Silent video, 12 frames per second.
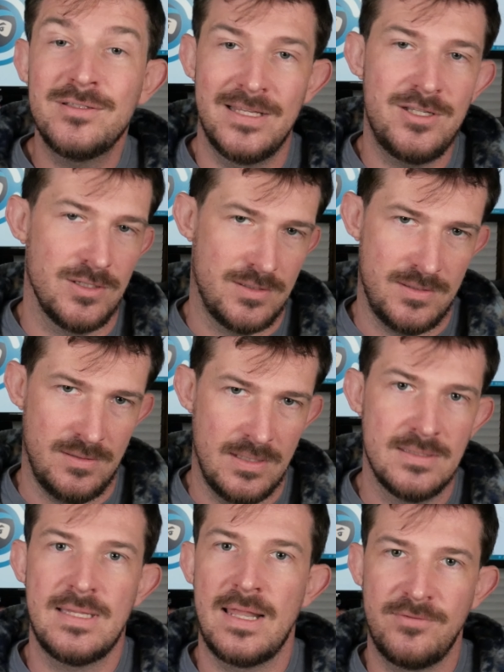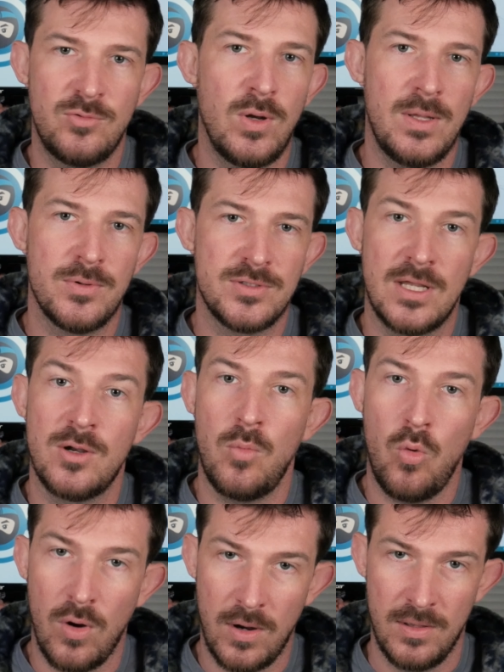digits instead of 20% or
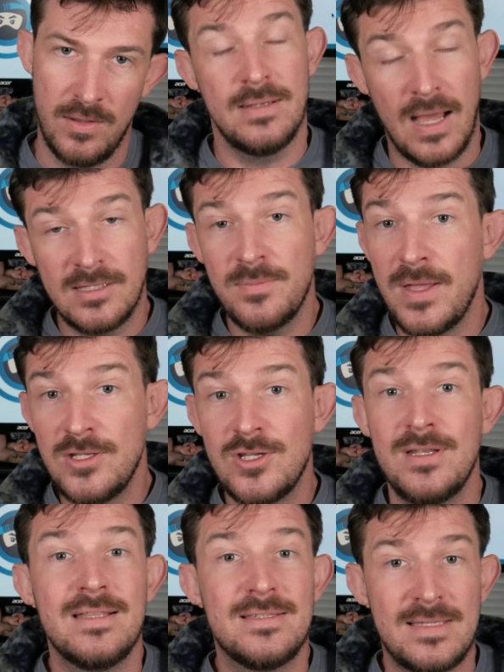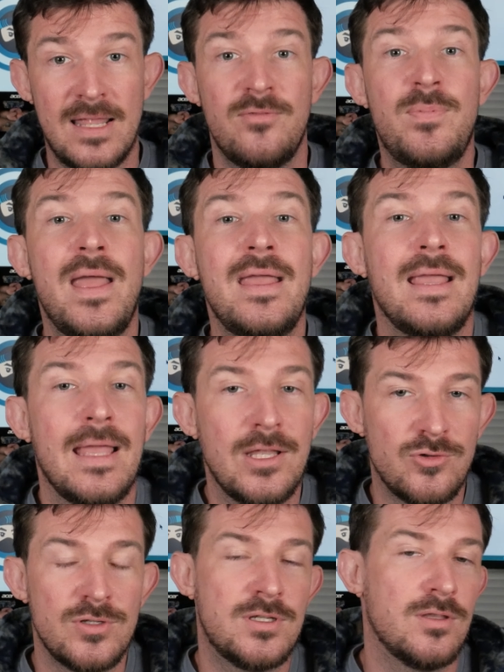more. Not to mention, instead of paying
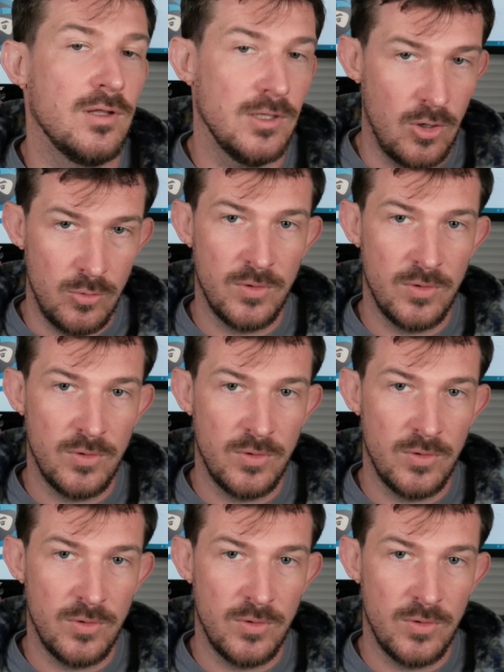interest to the loan